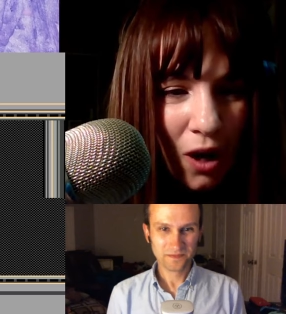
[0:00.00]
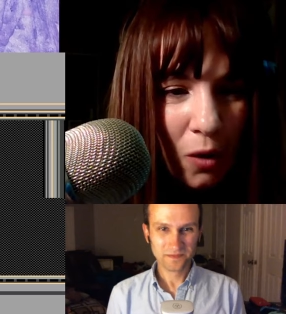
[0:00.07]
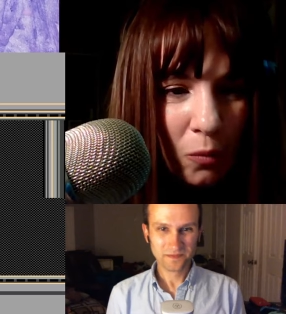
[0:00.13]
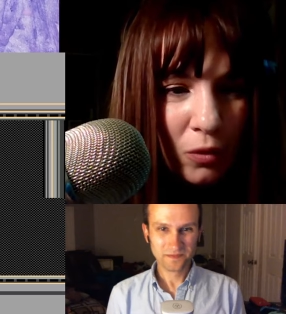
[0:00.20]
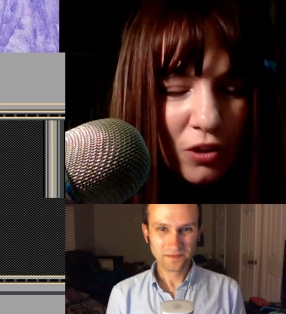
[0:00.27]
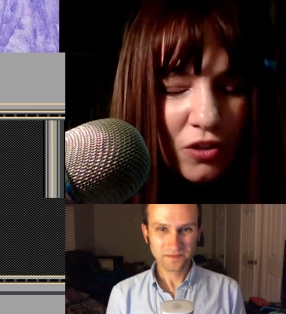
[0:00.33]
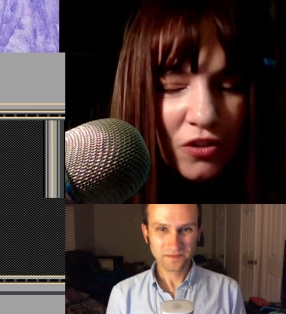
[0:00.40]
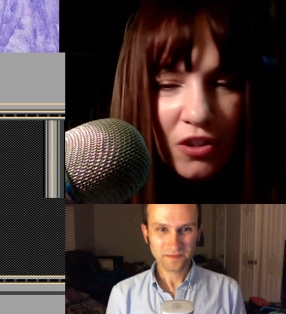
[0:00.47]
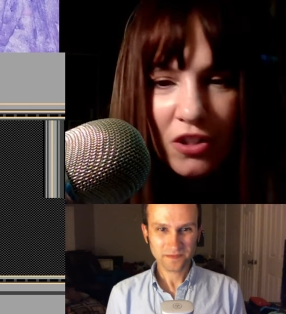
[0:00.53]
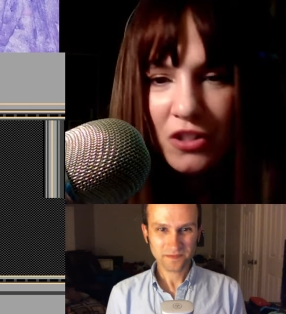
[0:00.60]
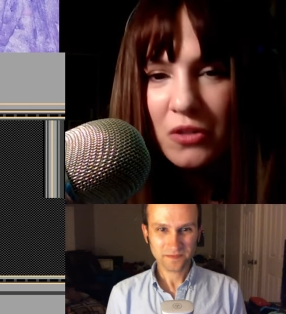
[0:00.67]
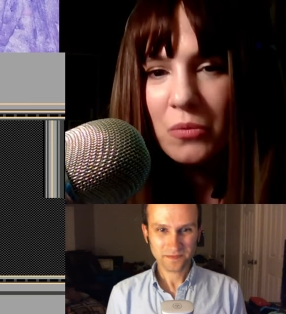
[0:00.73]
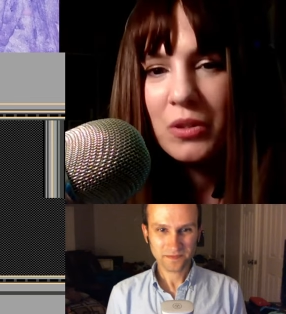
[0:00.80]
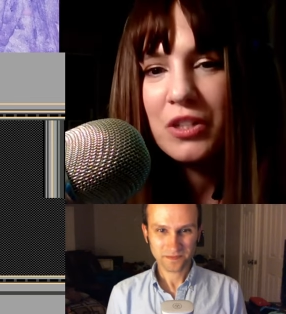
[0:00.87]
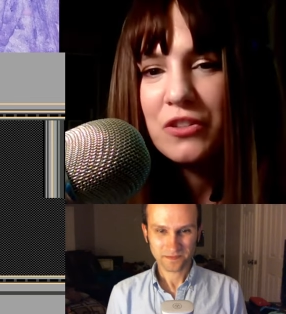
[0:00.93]
Speaker 1: what does a
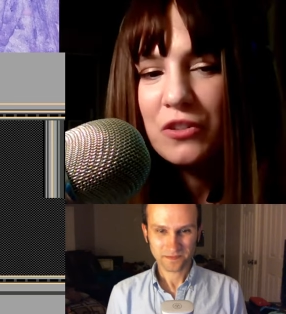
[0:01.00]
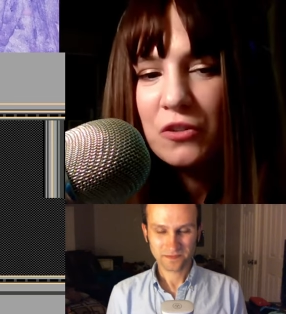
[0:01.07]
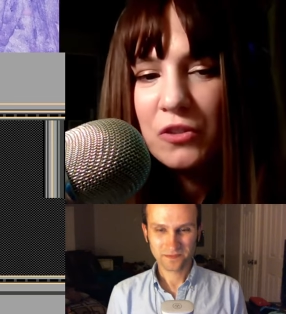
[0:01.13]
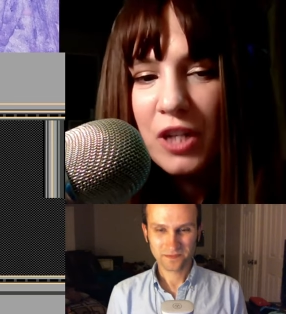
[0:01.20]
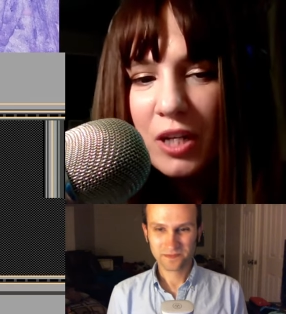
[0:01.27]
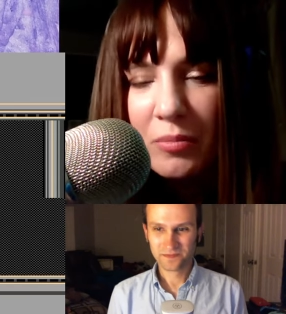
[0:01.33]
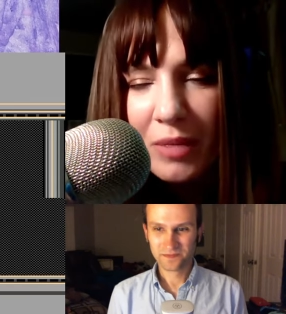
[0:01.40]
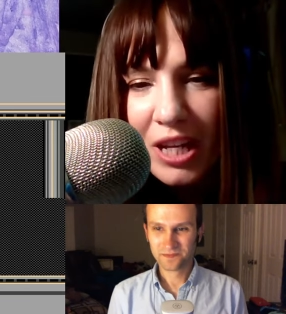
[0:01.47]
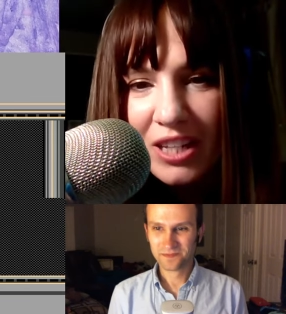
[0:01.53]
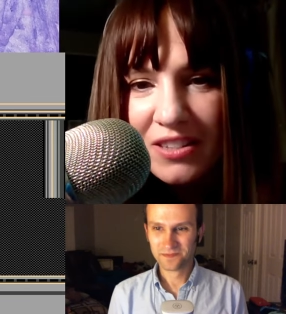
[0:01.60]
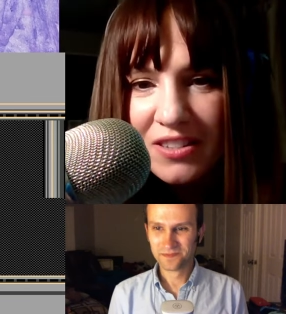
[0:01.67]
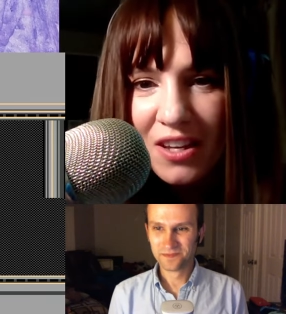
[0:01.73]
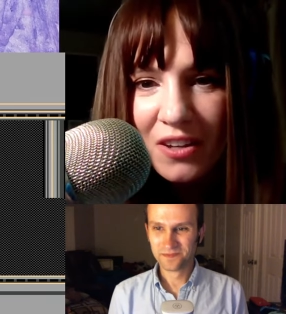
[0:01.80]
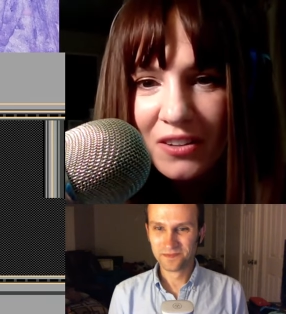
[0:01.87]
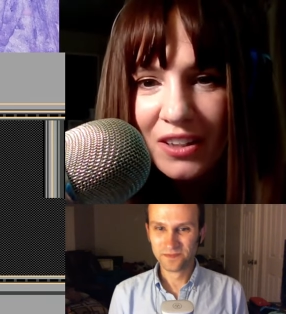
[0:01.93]
what does a gray man
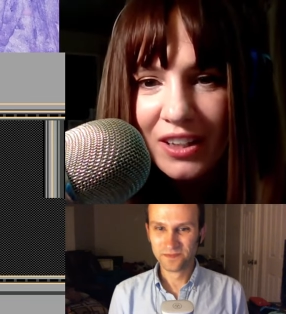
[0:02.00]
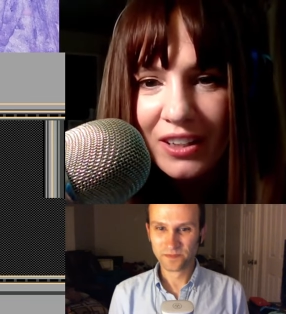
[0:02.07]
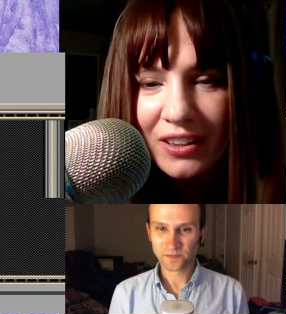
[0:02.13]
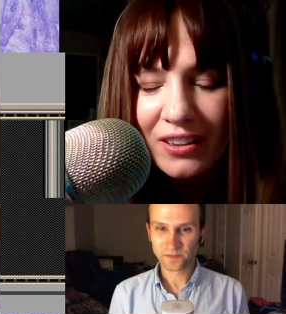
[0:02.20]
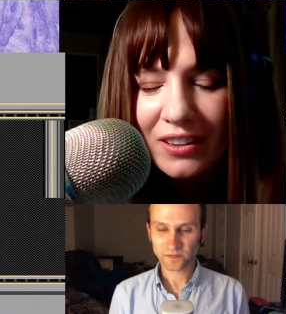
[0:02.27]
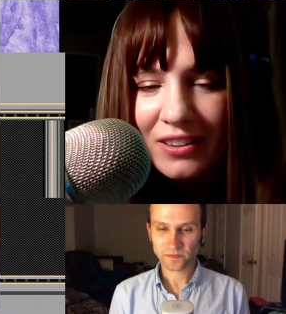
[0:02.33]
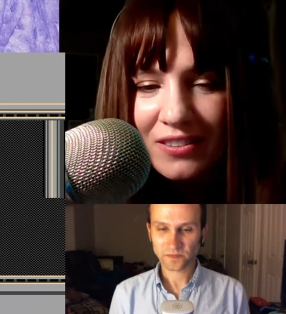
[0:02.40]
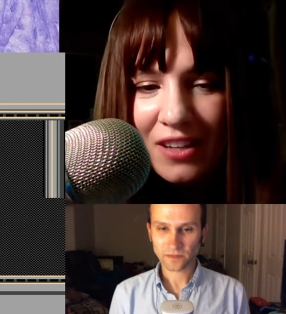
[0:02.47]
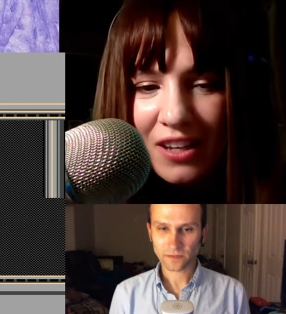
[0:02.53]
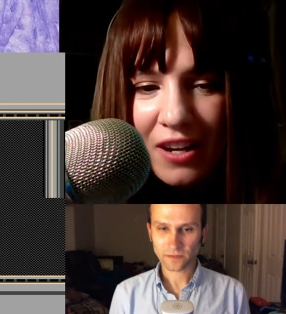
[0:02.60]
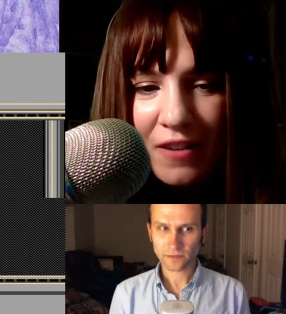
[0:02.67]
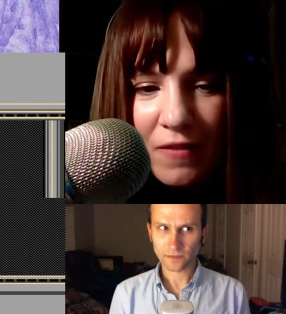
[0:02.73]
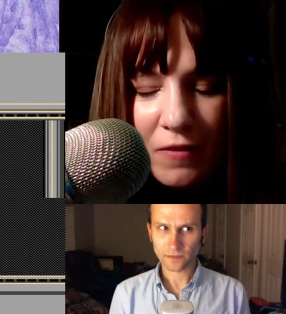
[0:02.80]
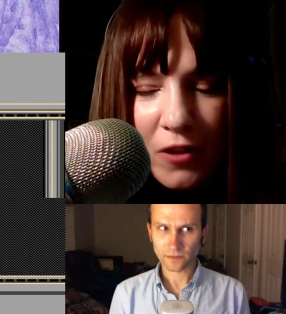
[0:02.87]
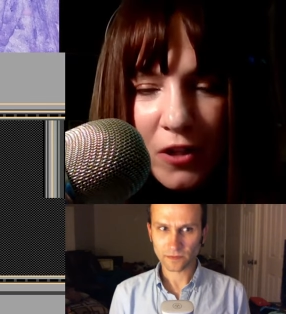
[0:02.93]
sound like? He's got to have a
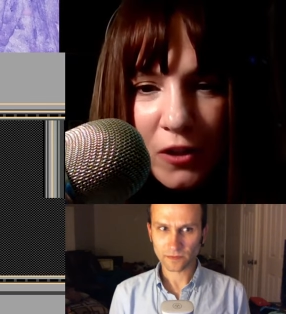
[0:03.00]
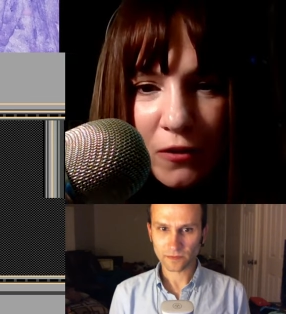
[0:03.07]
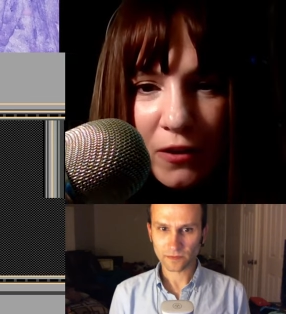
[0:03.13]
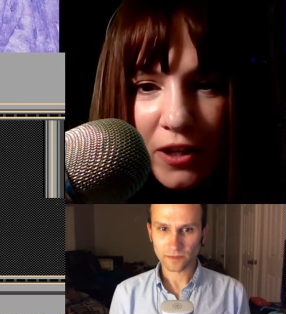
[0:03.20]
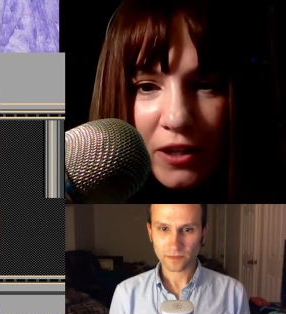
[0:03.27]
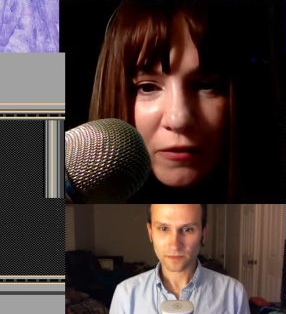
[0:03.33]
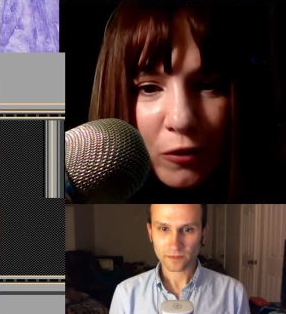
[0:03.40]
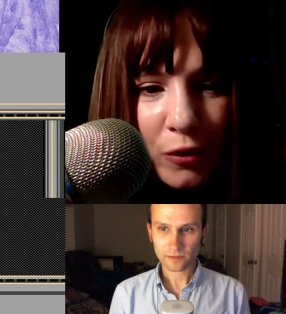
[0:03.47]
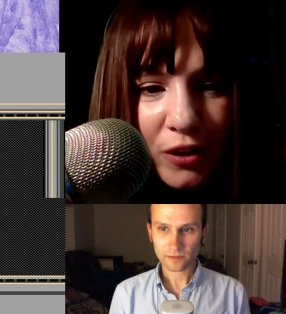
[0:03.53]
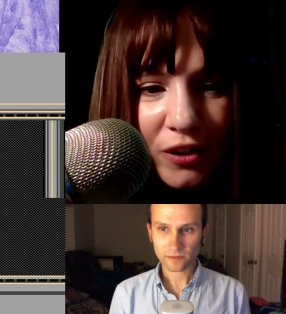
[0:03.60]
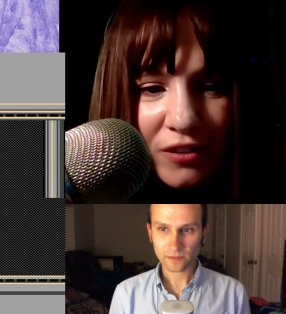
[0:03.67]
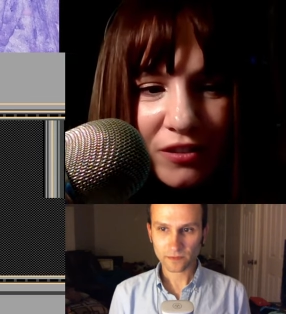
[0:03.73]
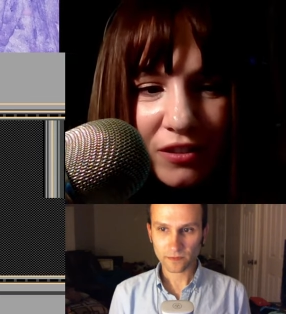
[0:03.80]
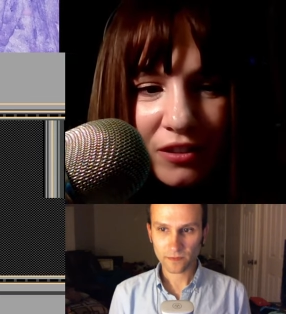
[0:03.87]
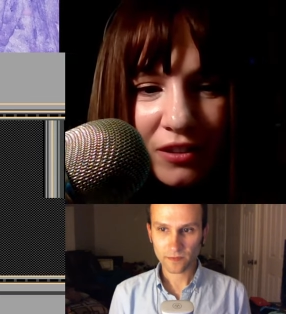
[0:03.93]
very gray
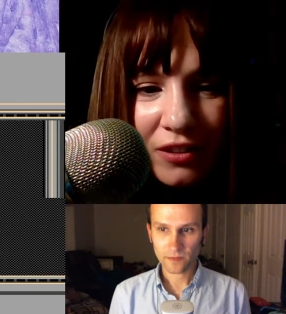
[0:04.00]
voice.